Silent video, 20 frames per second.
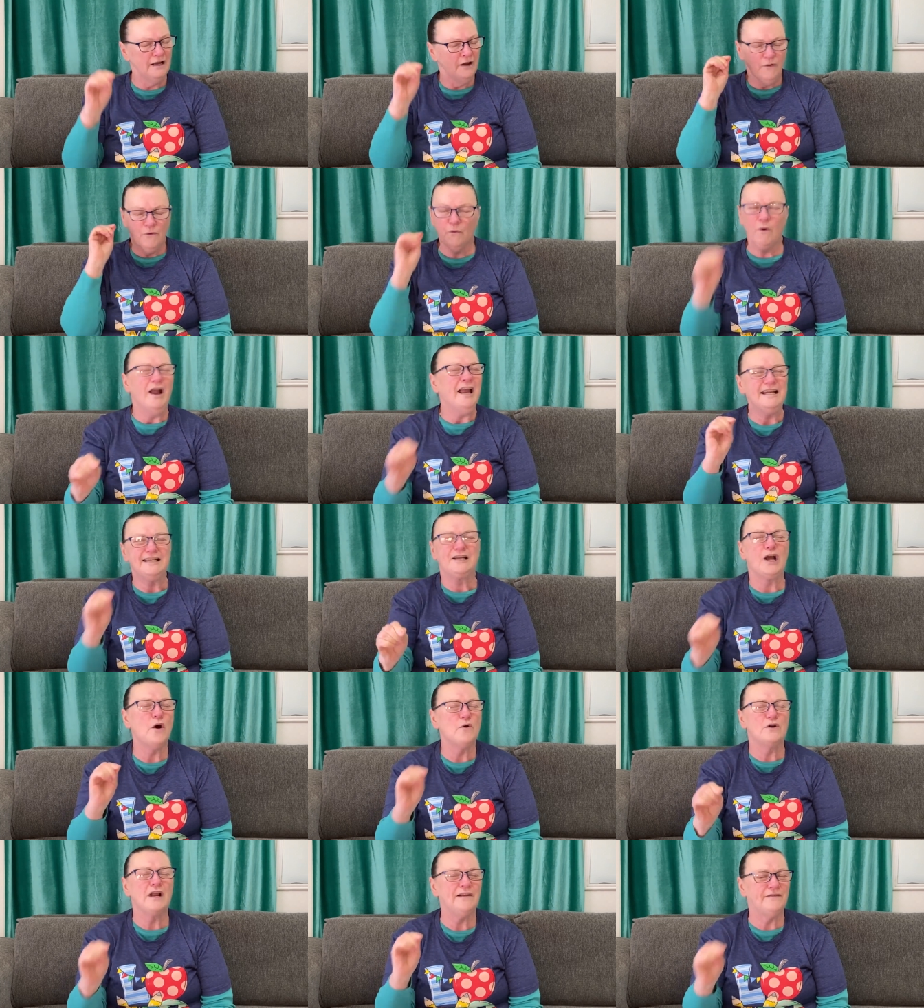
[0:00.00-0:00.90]
We
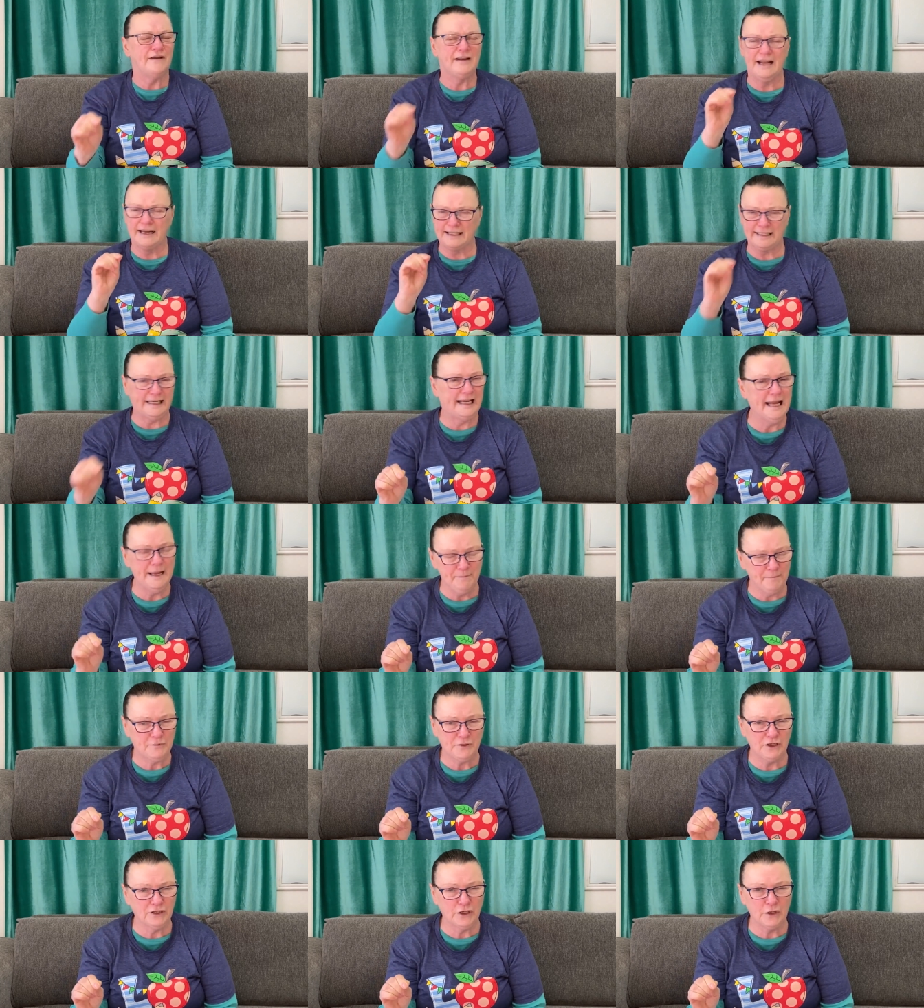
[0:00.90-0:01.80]
don't even
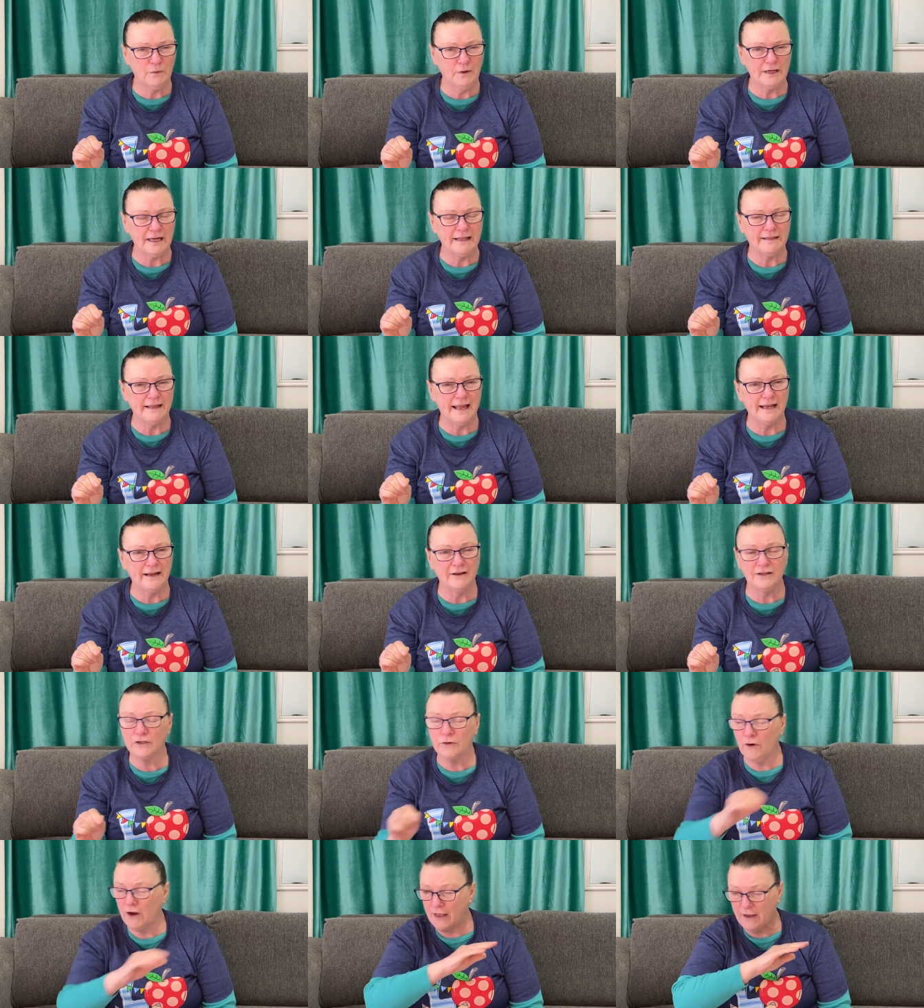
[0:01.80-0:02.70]
attempt to do anything
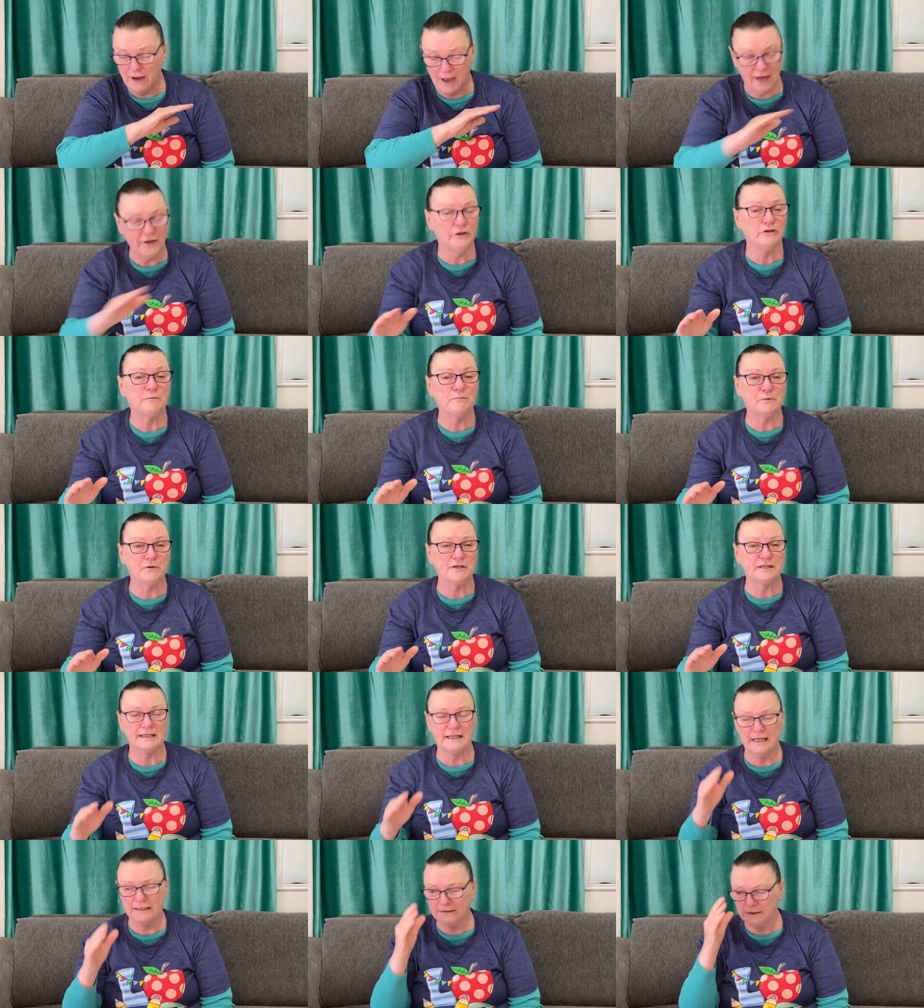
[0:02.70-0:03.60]
to a
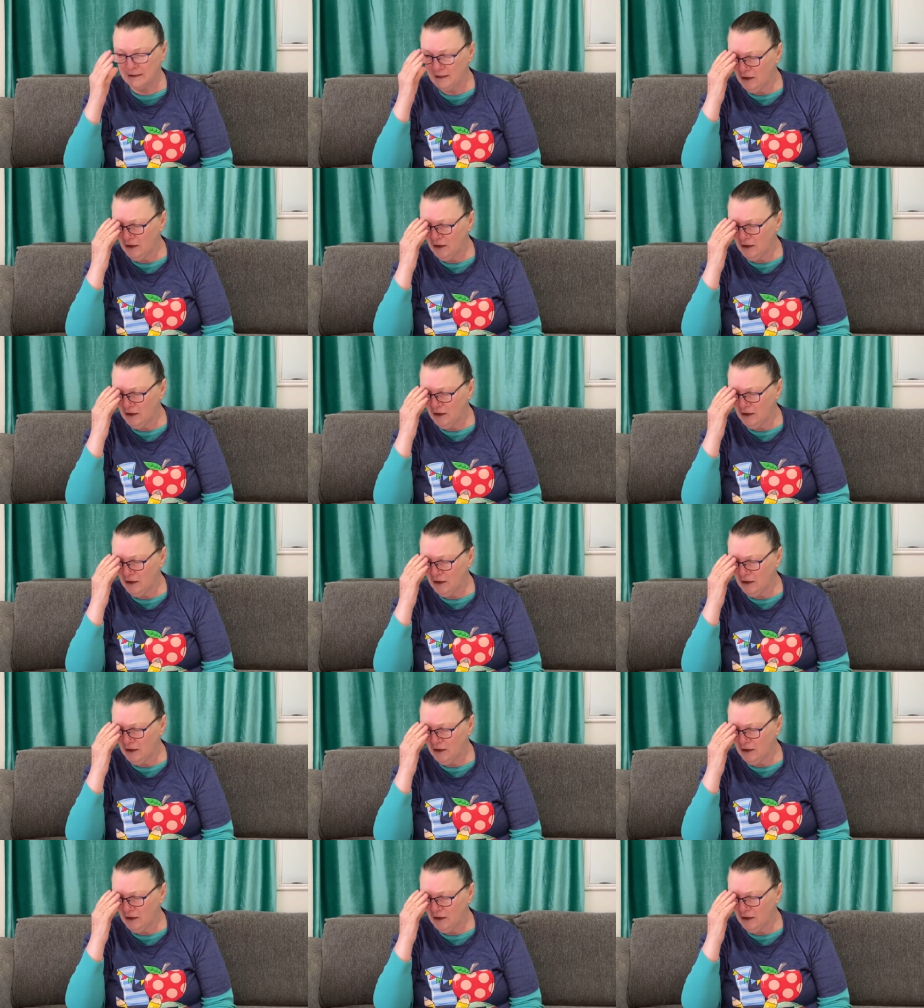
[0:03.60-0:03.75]
100%